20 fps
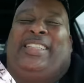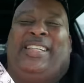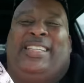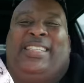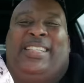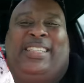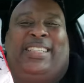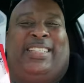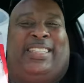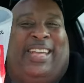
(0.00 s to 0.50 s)
to
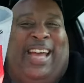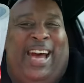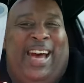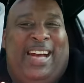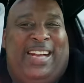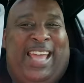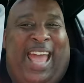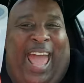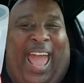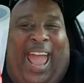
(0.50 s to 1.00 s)
the
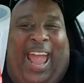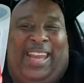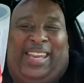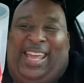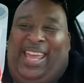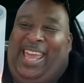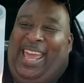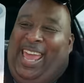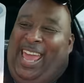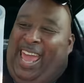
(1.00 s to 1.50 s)
chug at
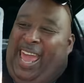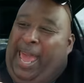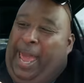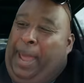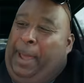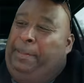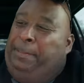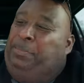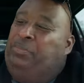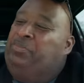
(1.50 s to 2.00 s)

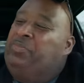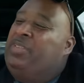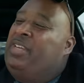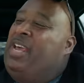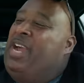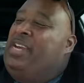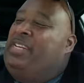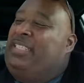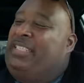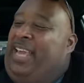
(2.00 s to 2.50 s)
hand.
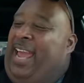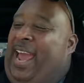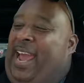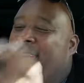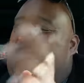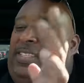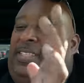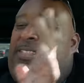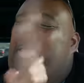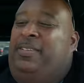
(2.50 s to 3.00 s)

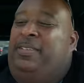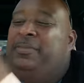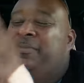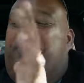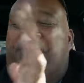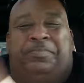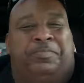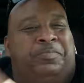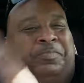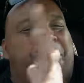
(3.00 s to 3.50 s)
Yes.
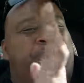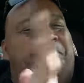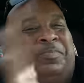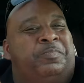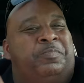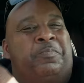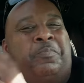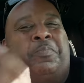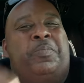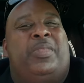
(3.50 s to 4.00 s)

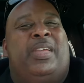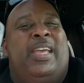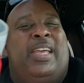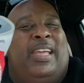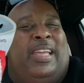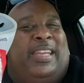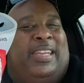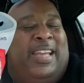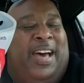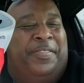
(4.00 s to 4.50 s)

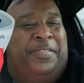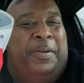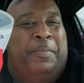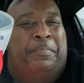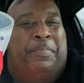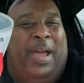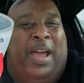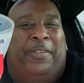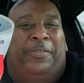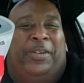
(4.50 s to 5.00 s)
Another
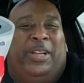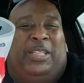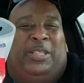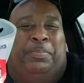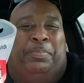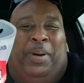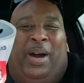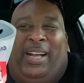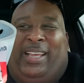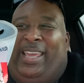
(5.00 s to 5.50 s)
beverage
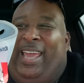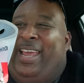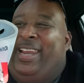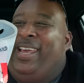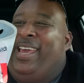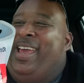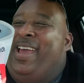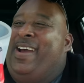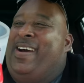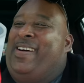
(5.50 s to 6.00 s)
bucket,
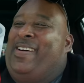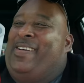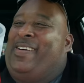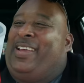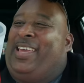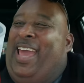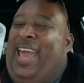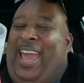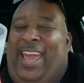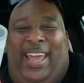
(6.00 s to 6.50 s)

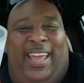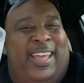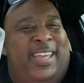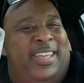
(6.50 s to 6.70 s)
okay?